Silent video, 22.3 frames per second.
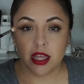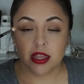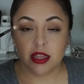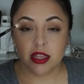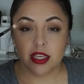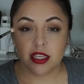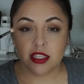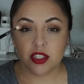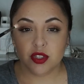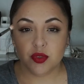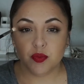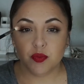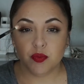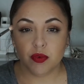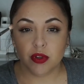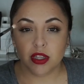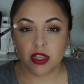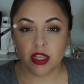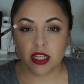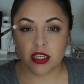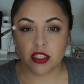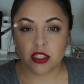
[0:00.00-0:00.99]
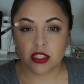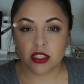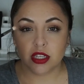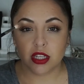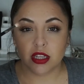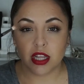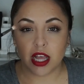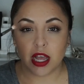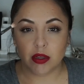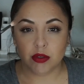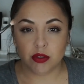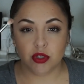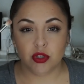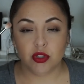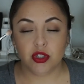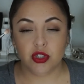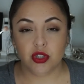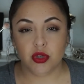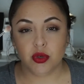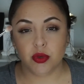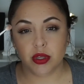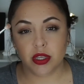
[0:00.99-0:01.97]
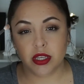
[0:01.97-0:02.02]
This really just allows you
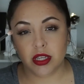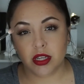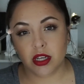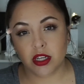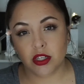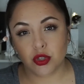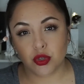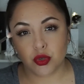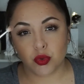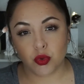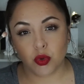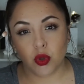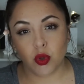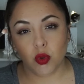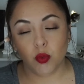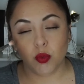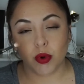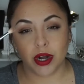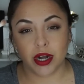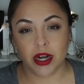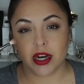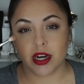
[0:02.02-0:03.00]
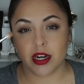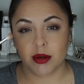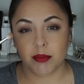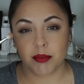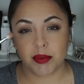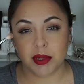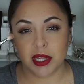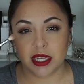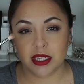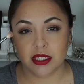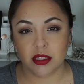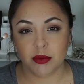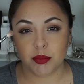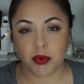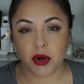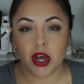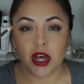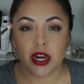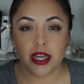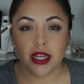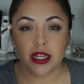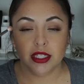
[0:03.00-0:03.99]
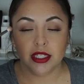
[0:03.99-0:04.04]
to control where you're going to place the
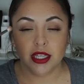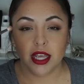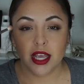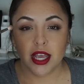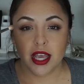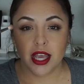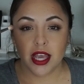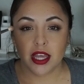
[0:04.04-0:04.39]
product,